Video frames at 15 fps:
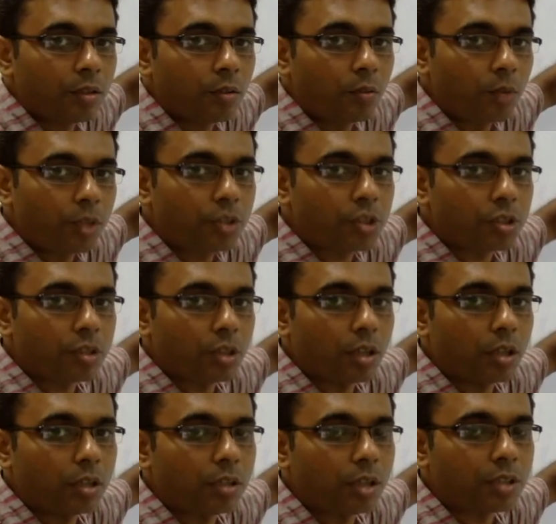which
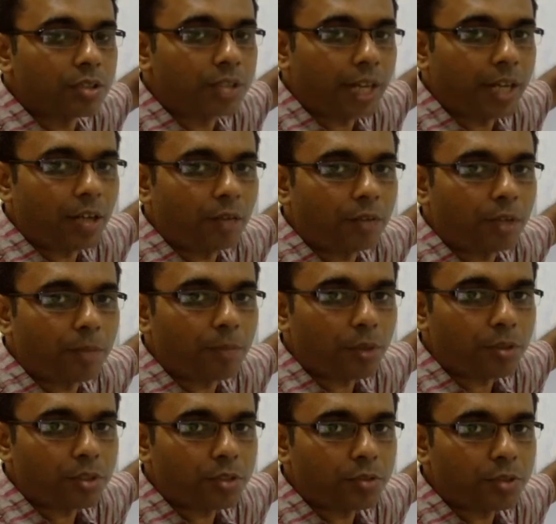the state of the
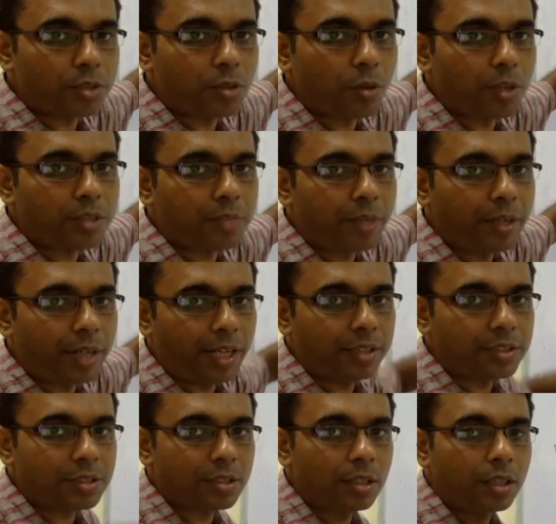process which the OS
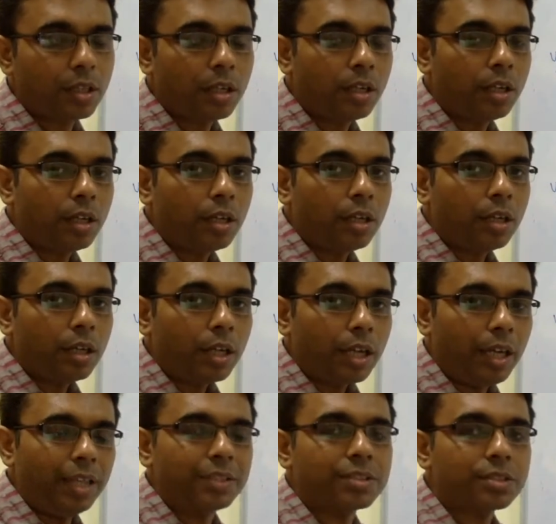maintains,
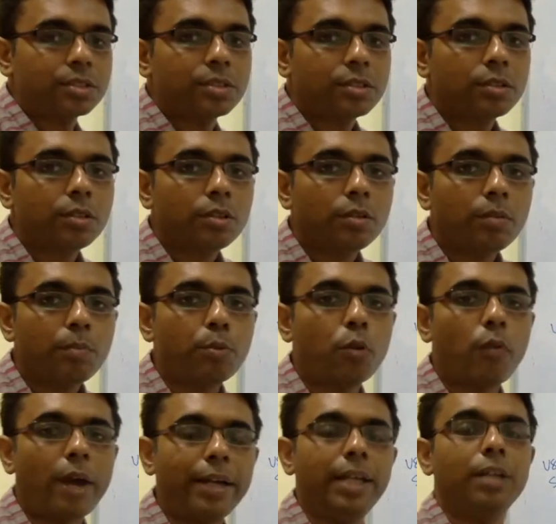is
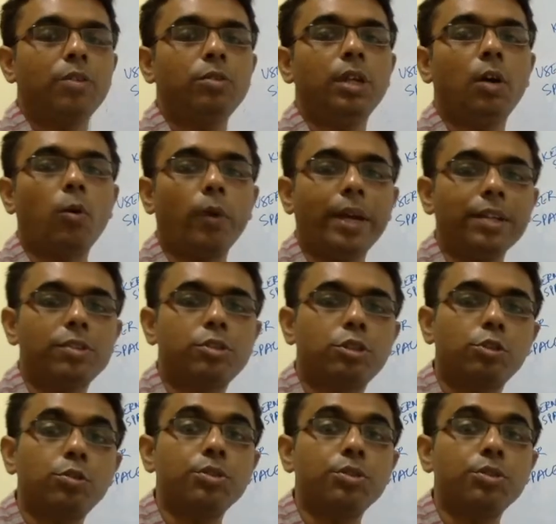provided to the OS through